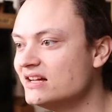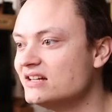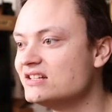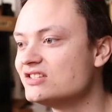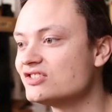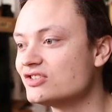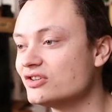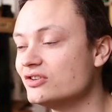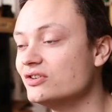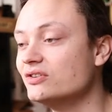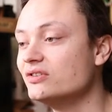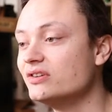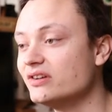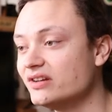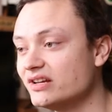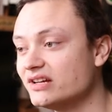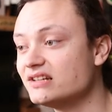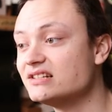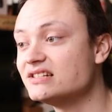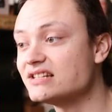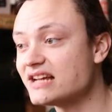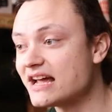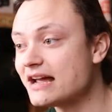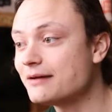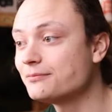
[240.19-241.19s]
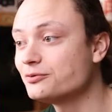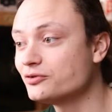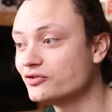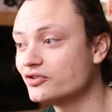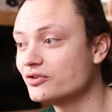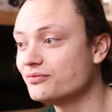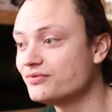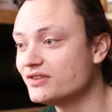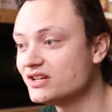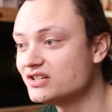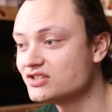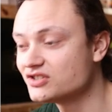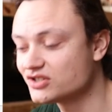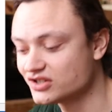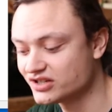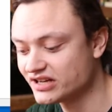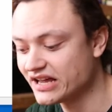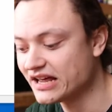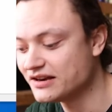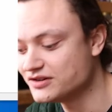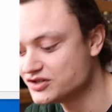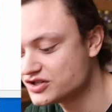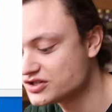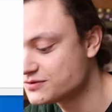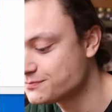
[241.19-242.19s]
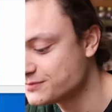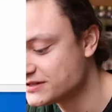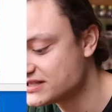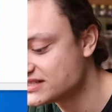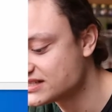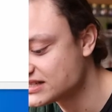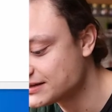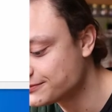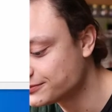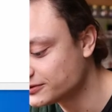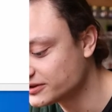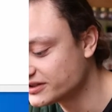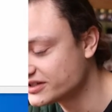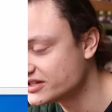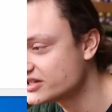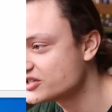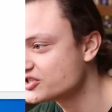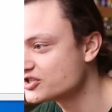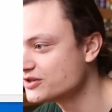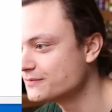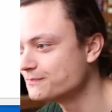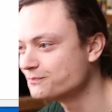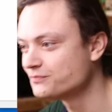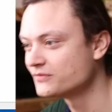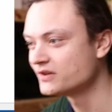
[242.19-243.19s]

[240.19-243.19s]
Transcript: So examples of this can just be simple addition.